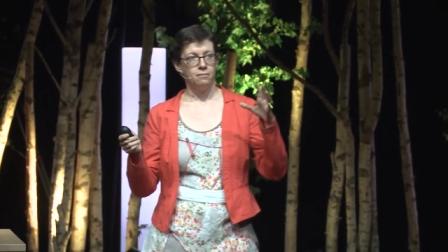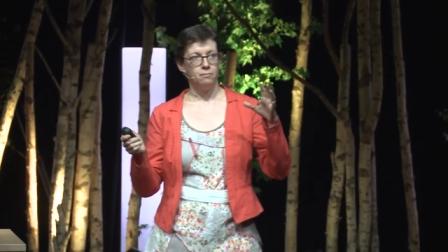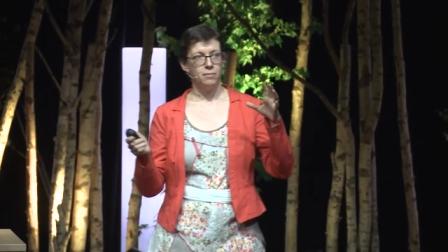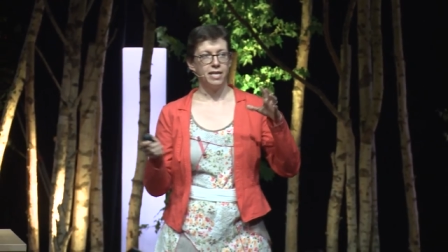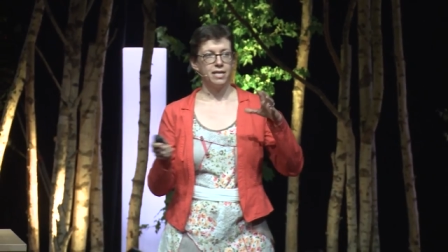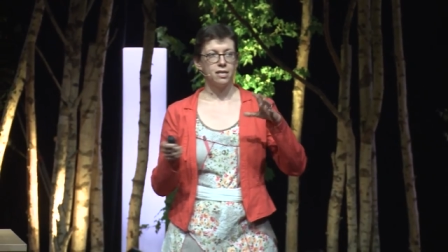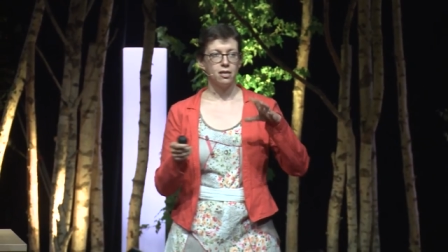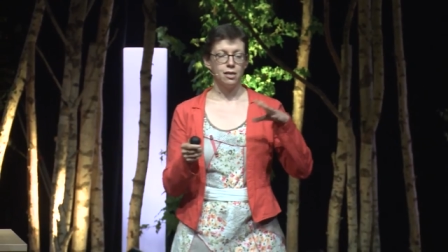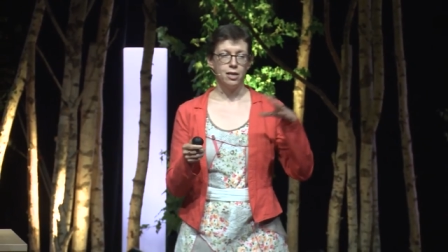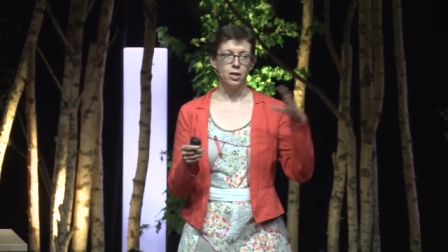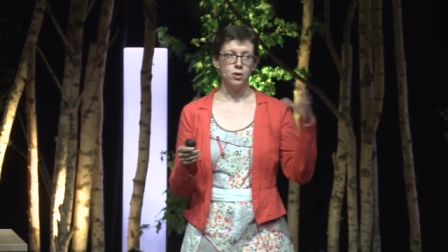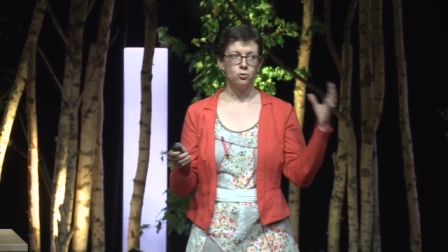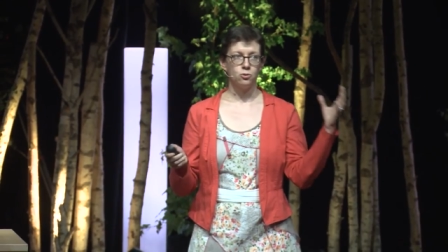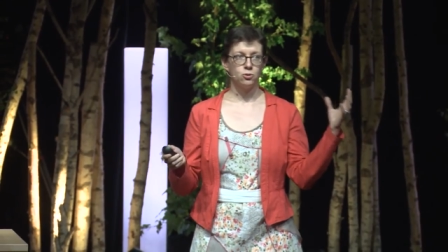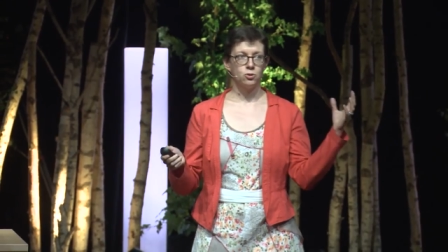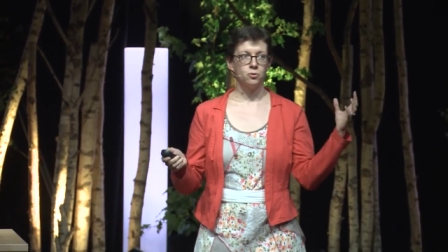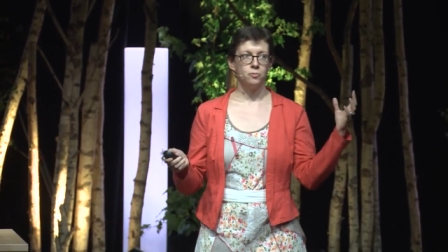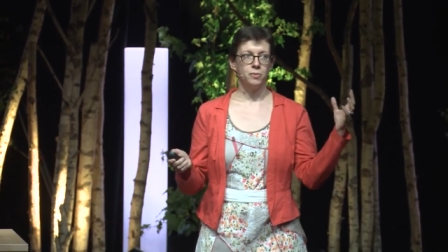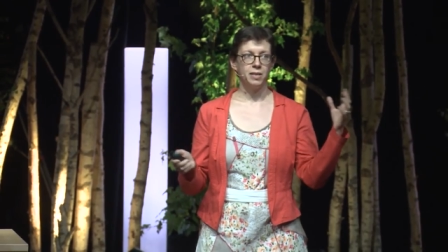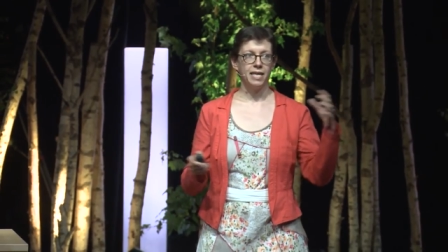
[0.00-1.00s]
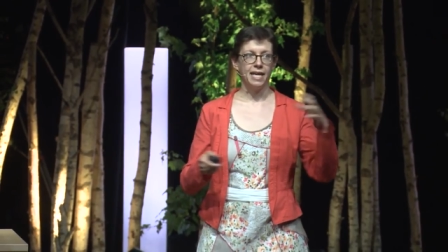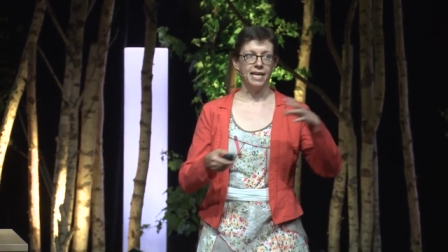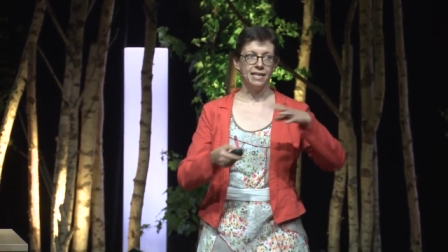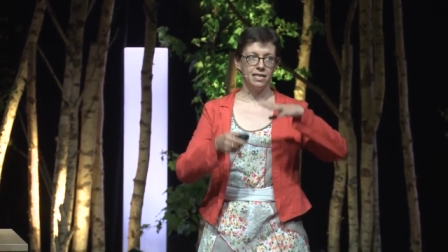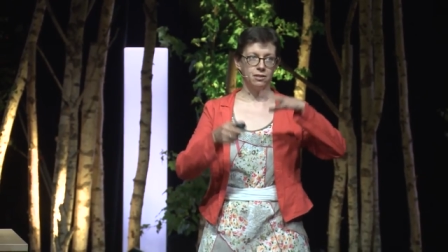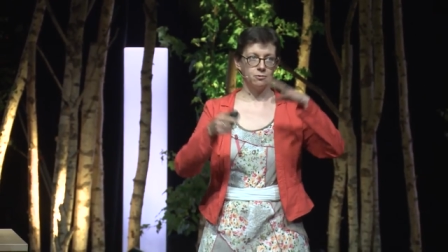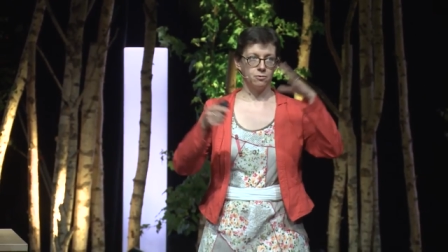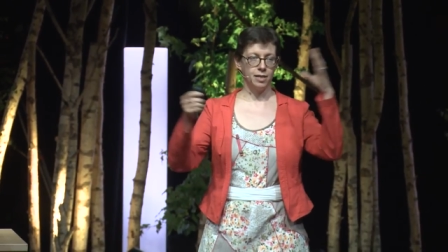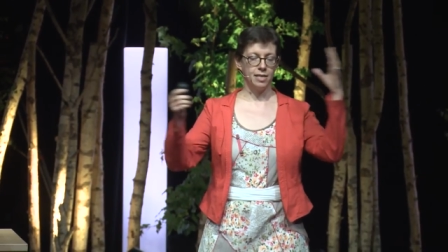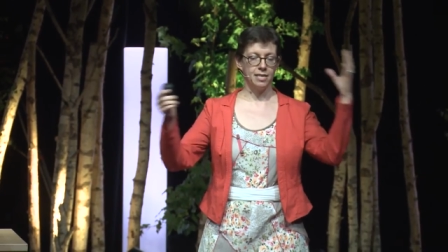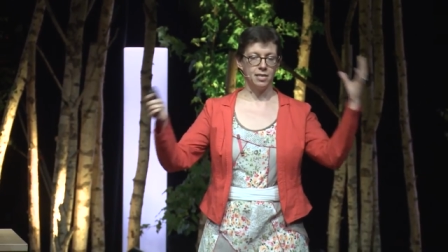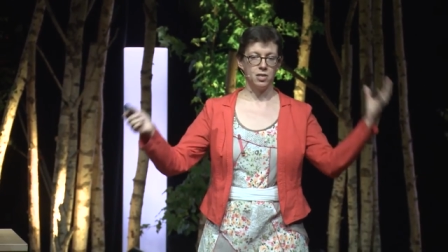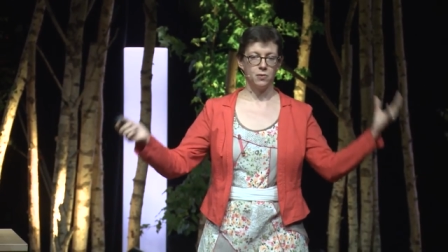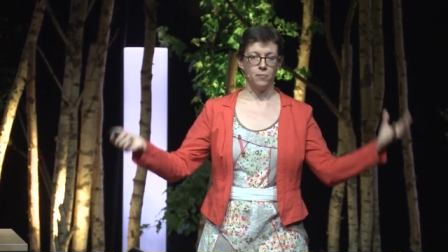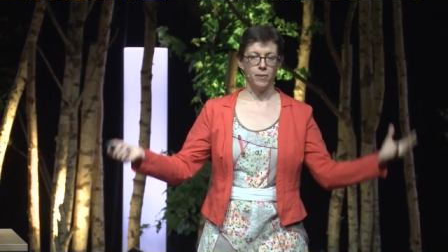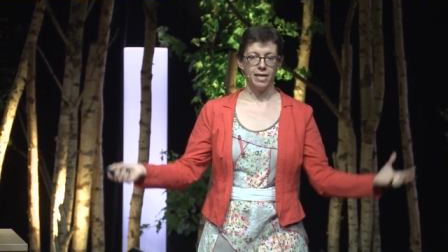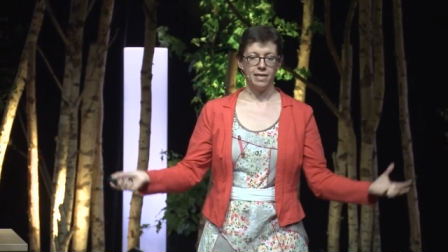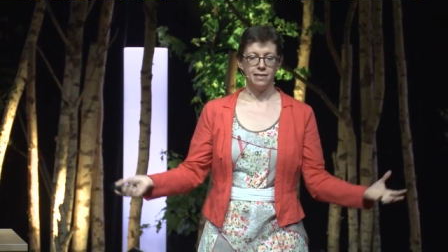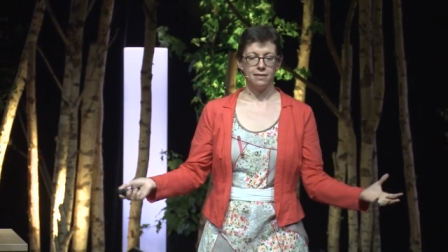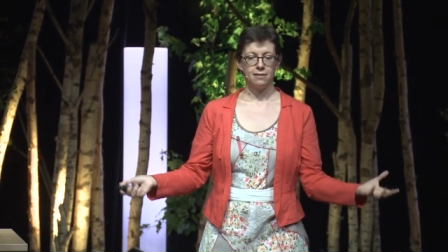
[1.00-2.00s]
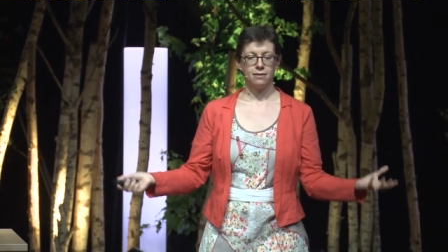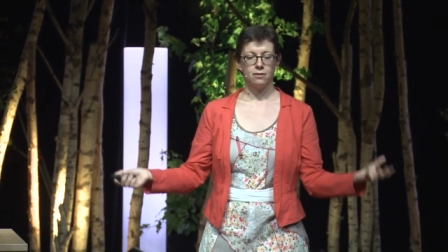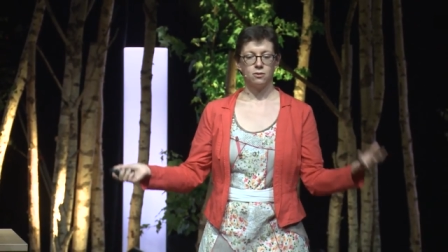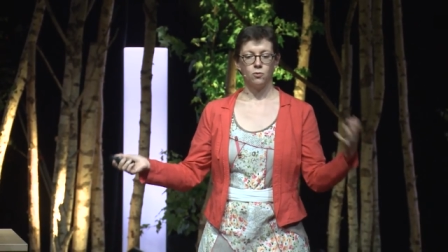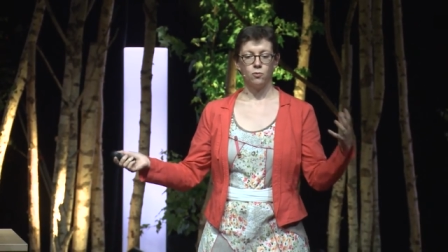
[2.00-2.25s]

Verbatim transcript: being allowed to be anywhere in space,